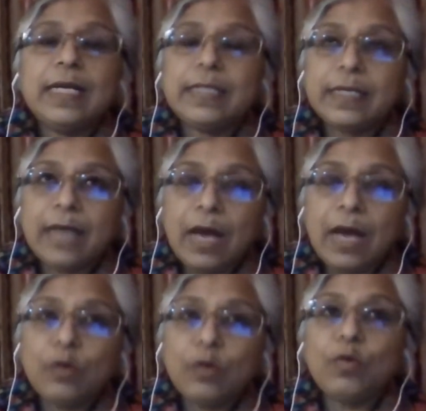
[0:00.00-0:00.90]
The
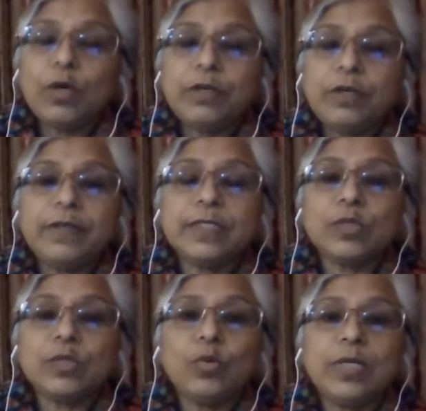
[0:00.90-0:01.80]
RO water in
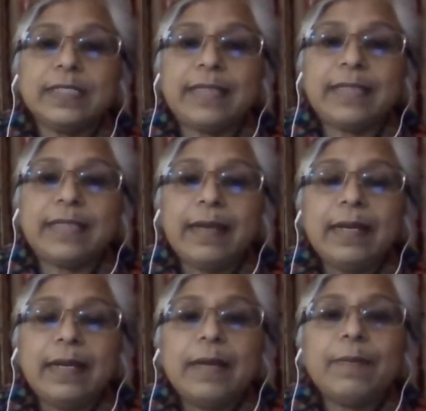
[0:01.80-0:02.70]
school is
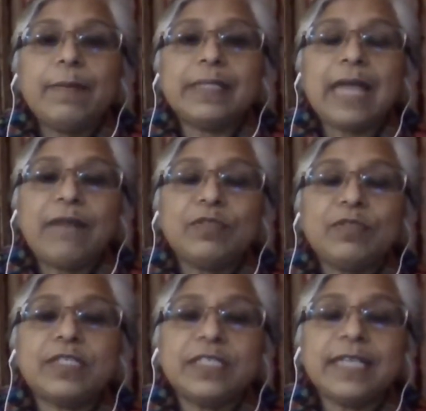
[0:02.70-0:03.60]
there, but I
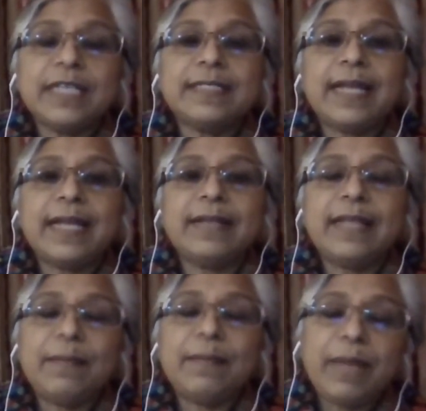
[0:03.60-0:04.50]
would suggest that
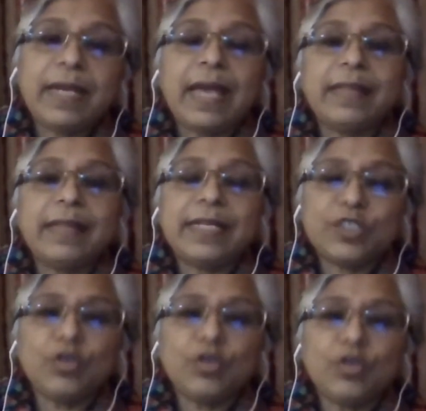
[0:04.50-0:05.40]
they
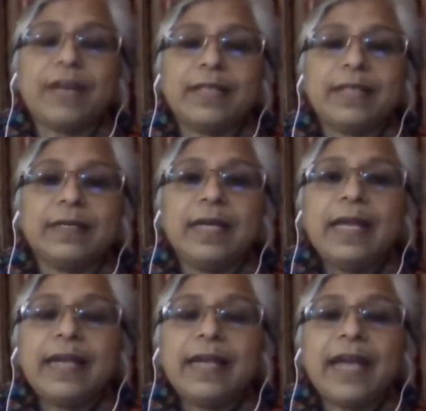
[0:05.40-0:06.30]
should rather
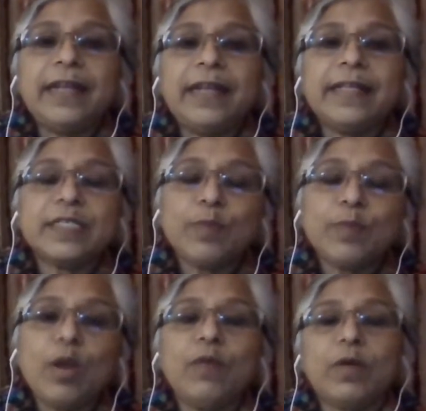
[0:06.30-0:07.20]
carry their
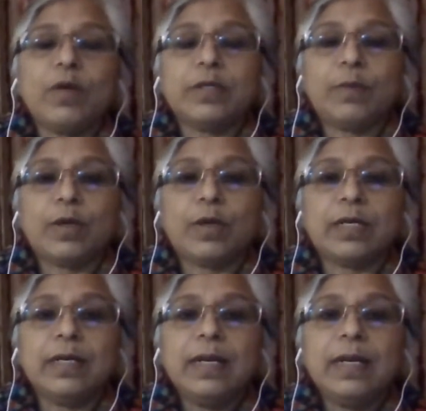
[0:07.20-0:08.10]
small water
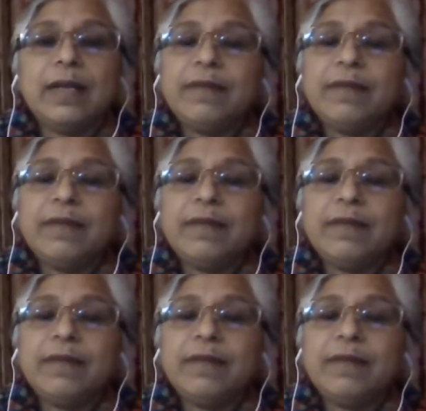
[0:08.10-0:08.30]
bottle,